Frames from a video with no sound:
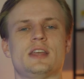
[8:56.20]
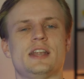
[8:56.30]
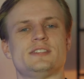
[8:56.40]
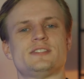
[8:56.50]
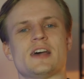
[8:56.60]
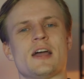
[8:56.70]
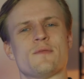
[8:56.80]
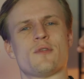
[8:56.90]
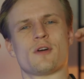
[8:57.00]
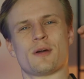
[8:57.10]
Then it's
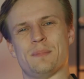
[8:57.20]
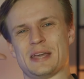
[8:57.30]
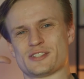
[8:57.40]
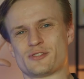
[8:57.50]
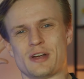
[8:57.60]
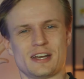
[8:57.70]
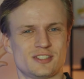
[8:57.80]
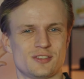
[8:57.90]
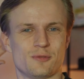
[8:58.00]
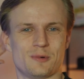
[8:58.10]
time for a big
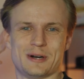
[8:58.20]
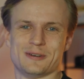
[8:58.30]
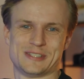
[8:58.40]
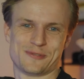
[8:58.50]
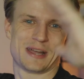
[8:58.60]
stretch while it's